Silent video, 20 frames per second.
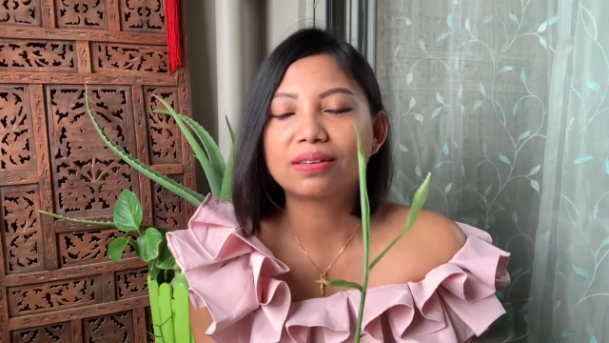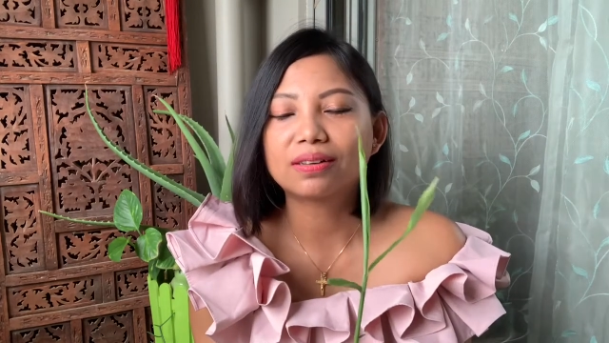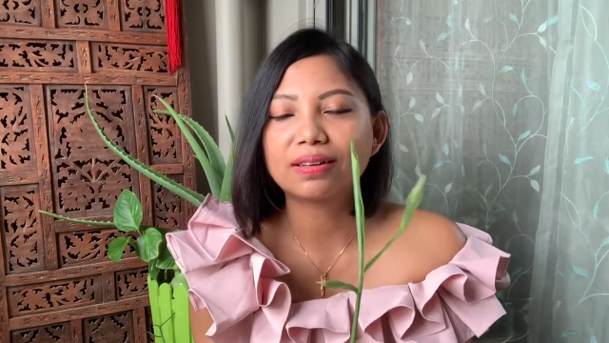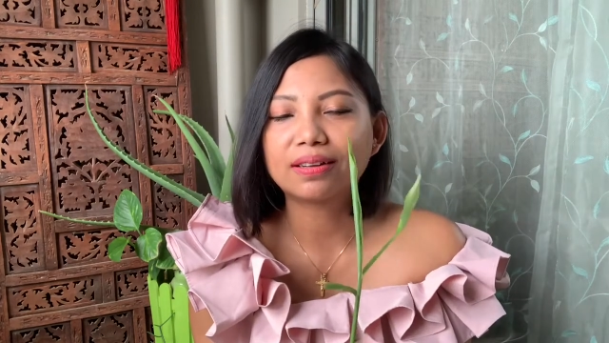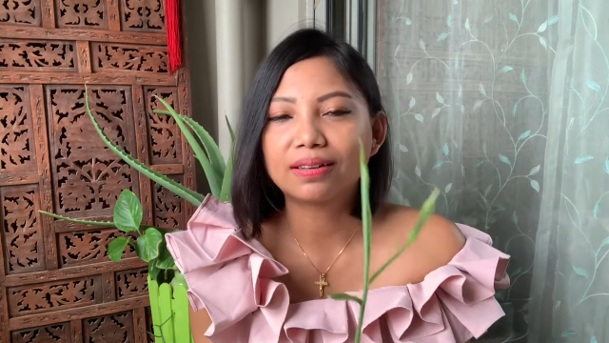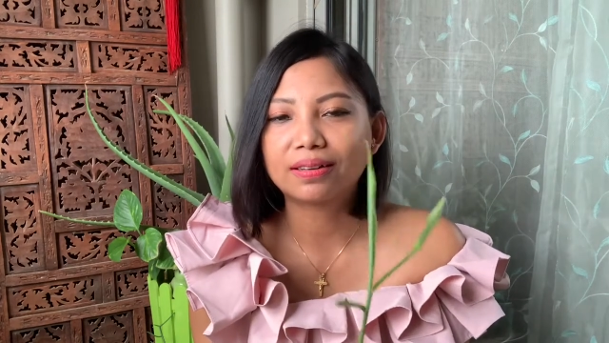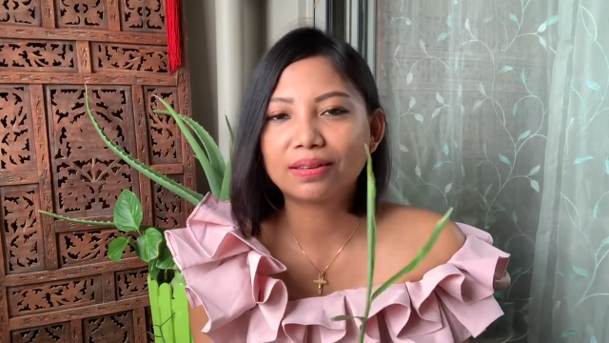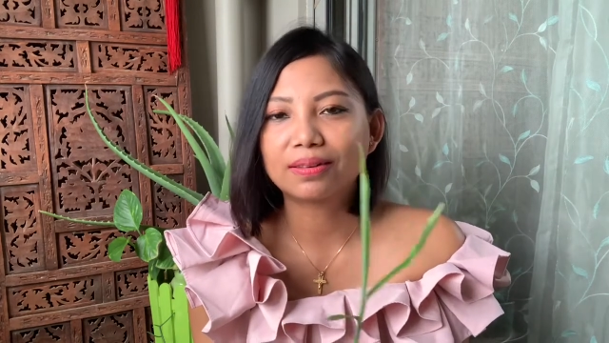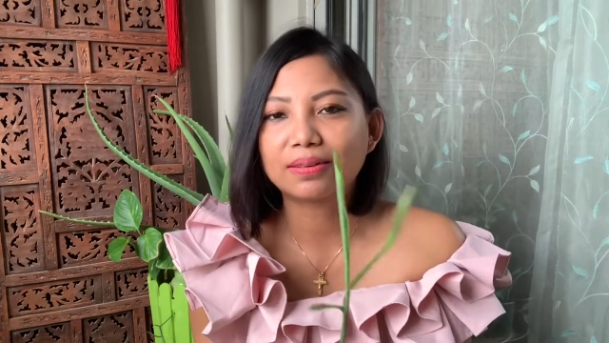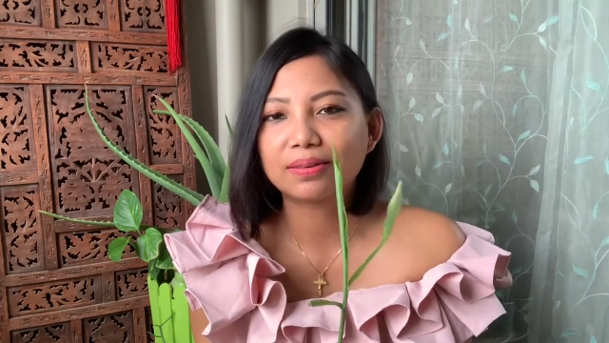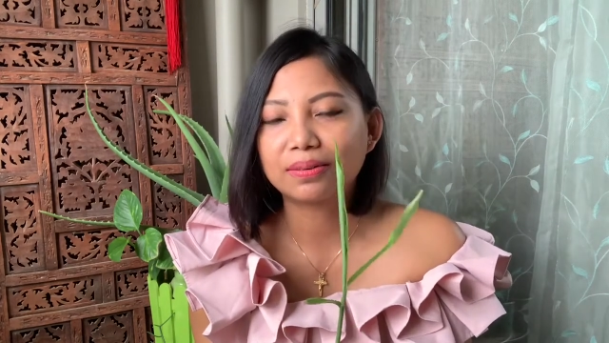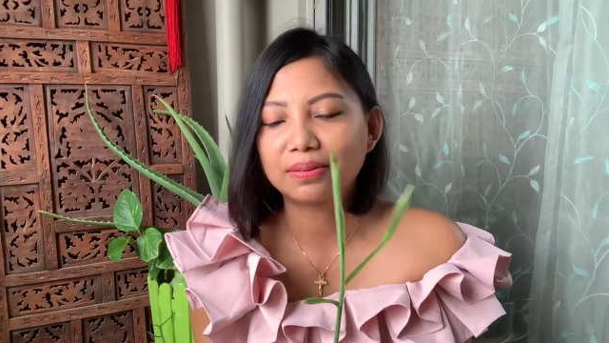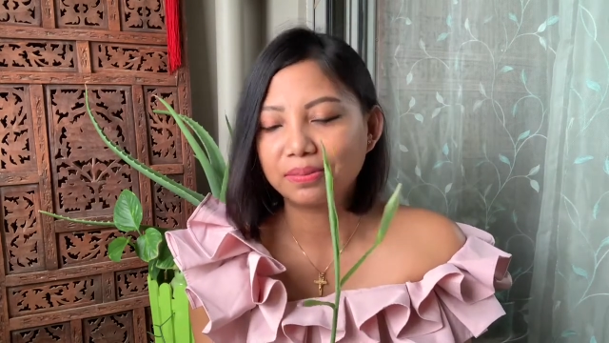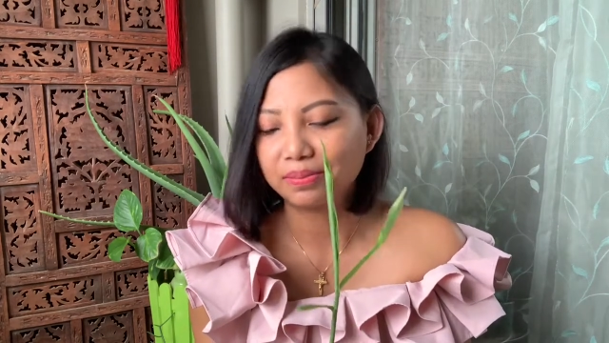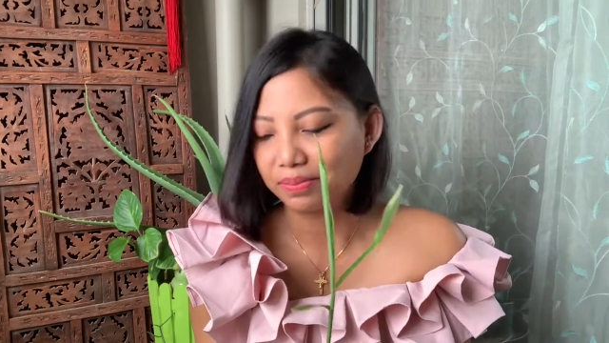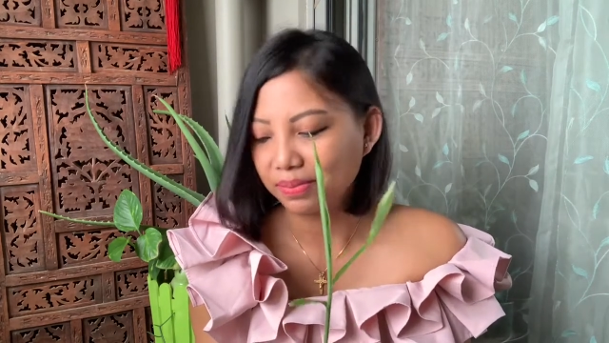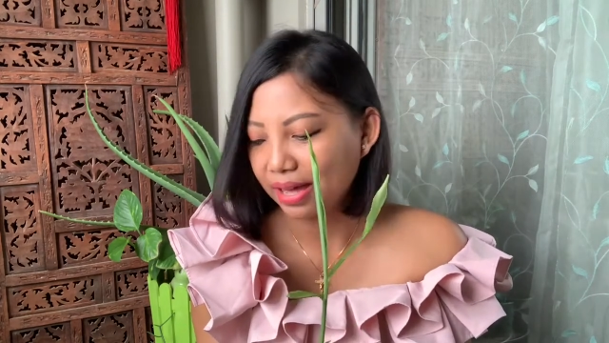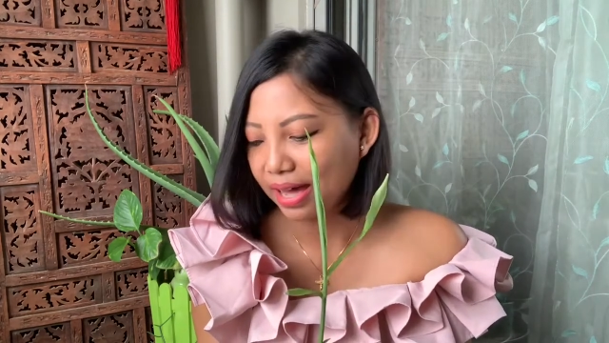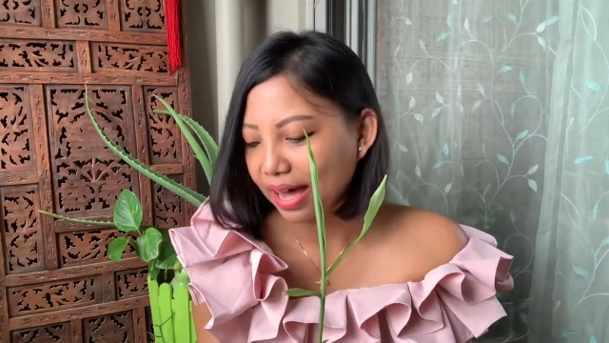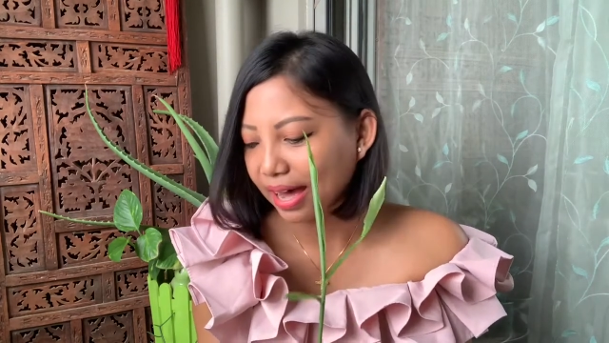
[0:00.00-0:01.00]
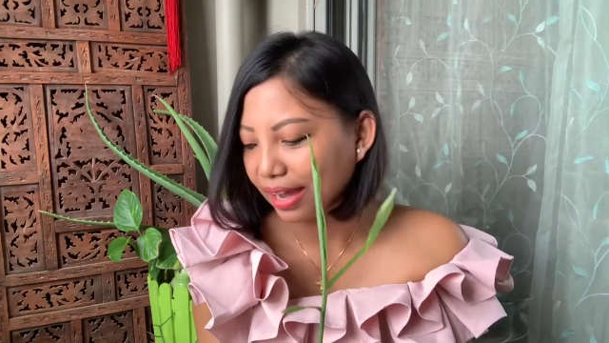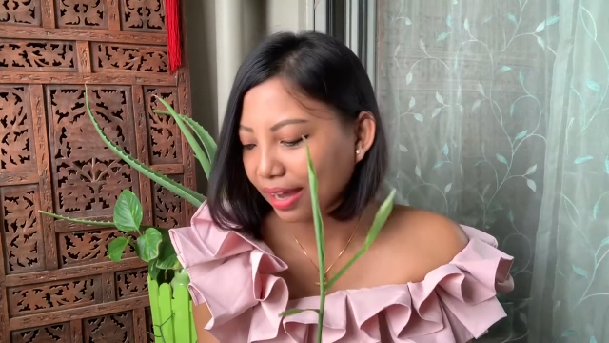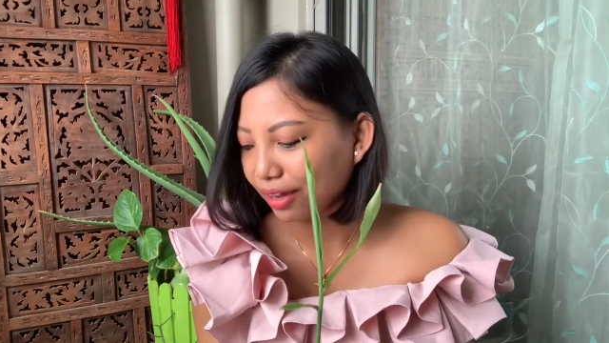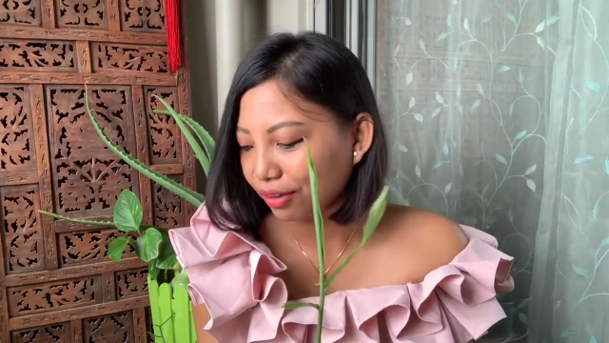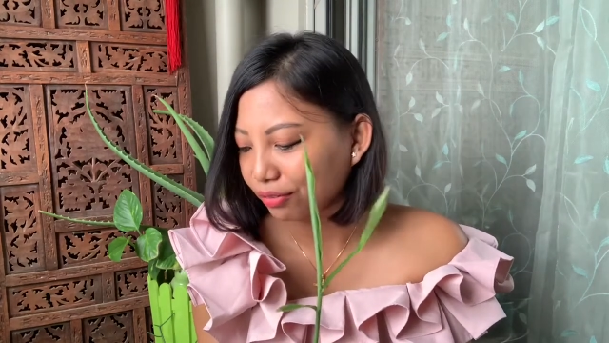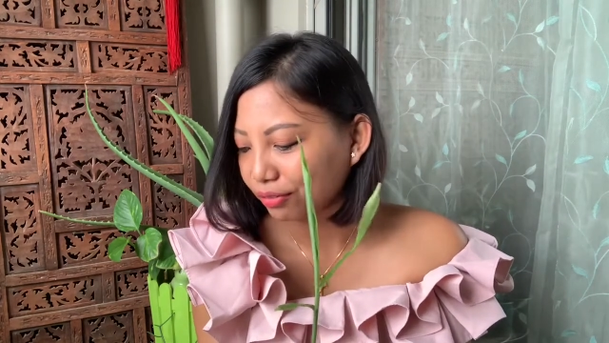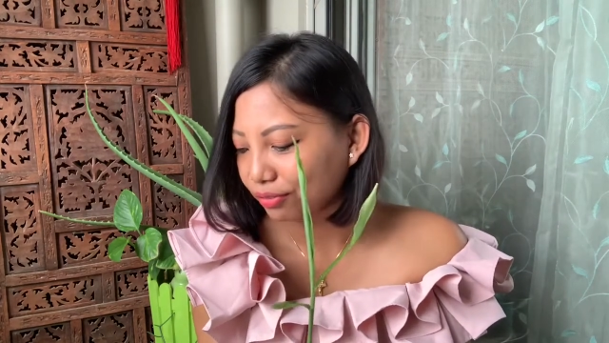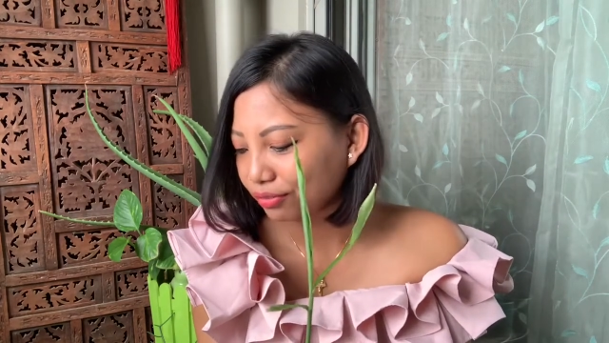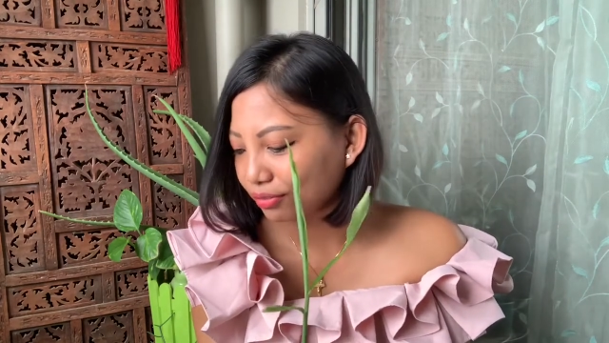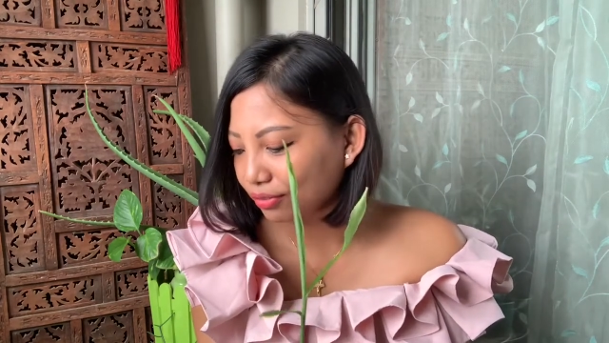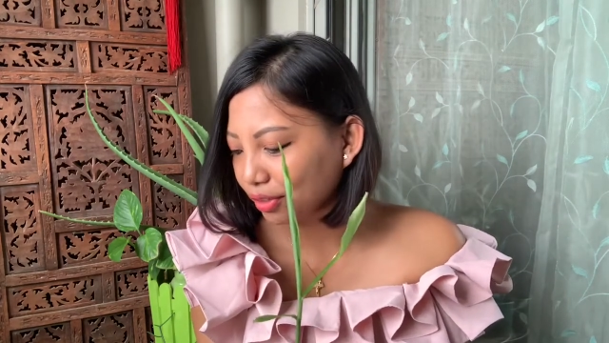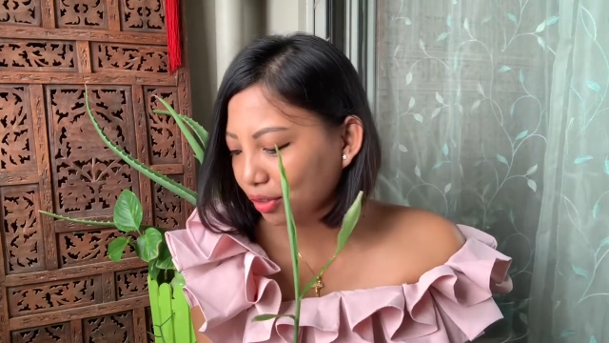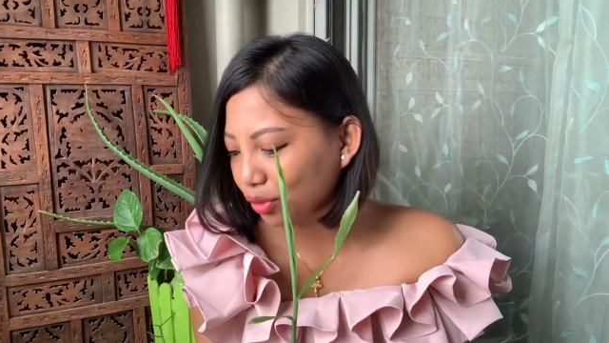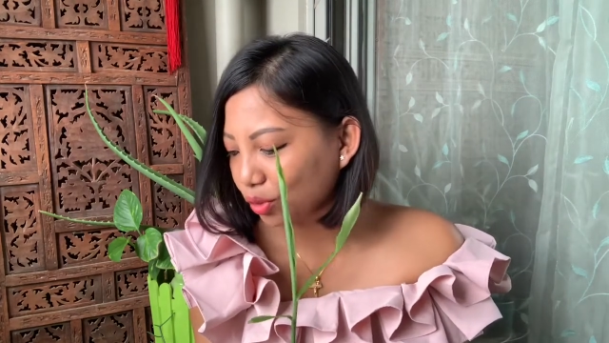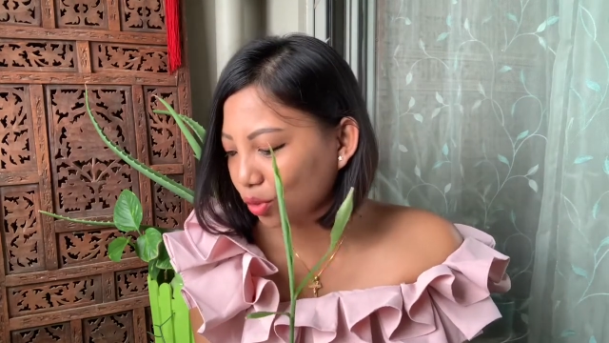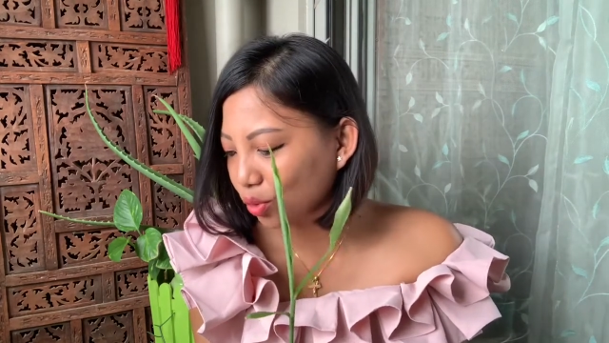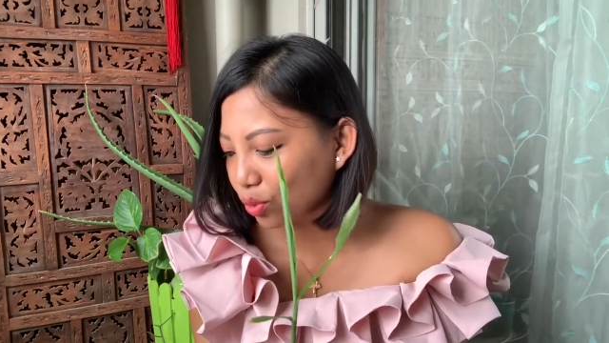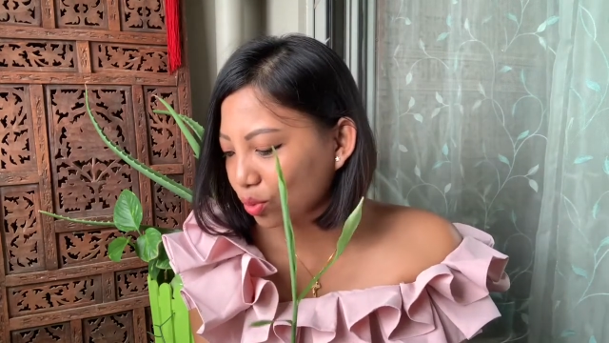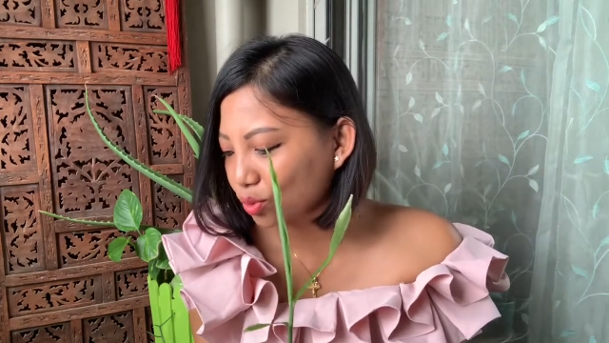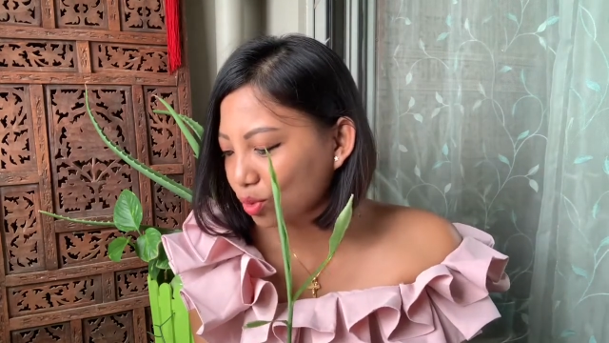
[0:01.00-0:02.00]
I have
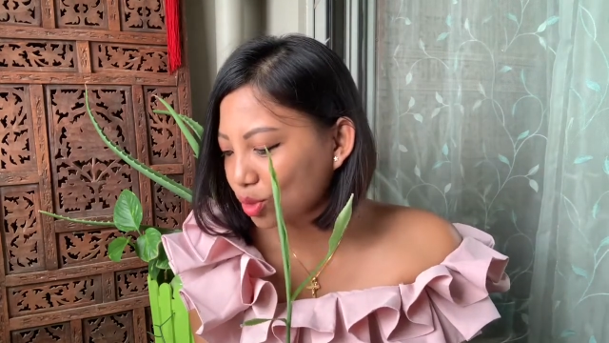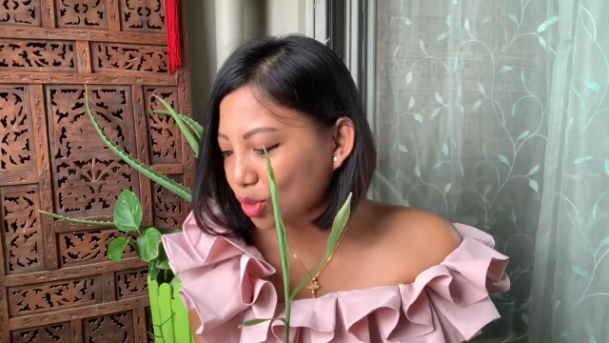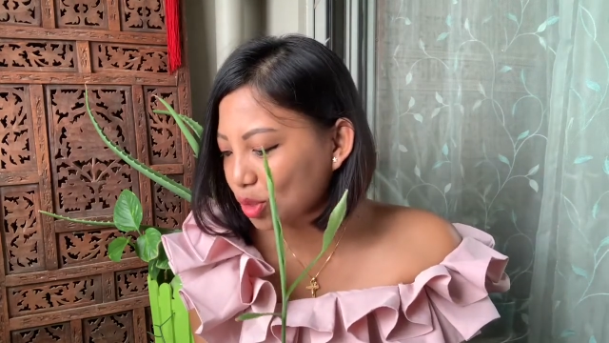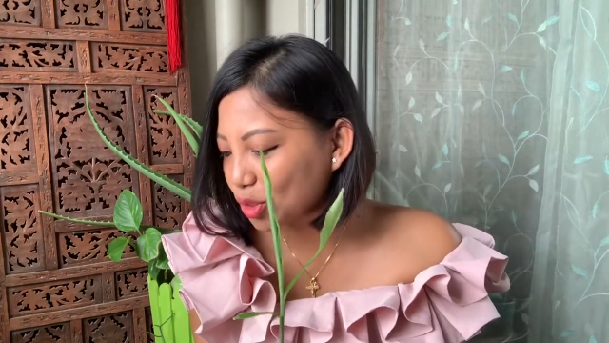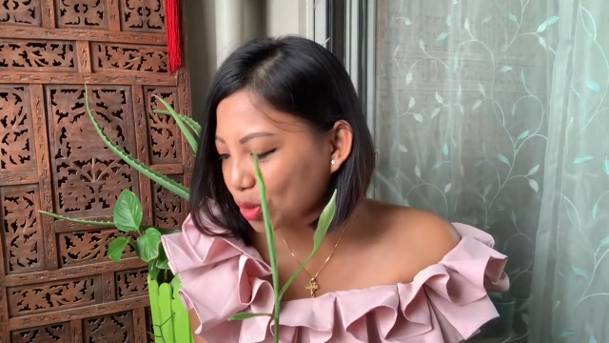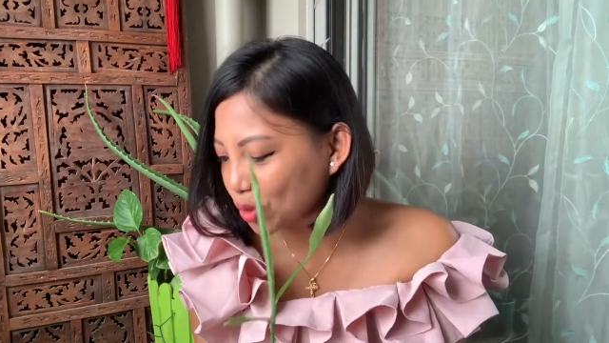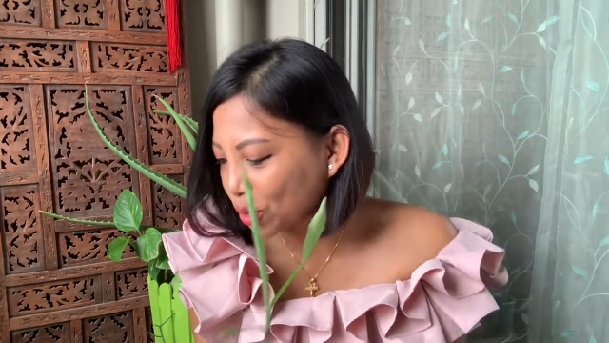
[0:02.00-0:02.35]
grown so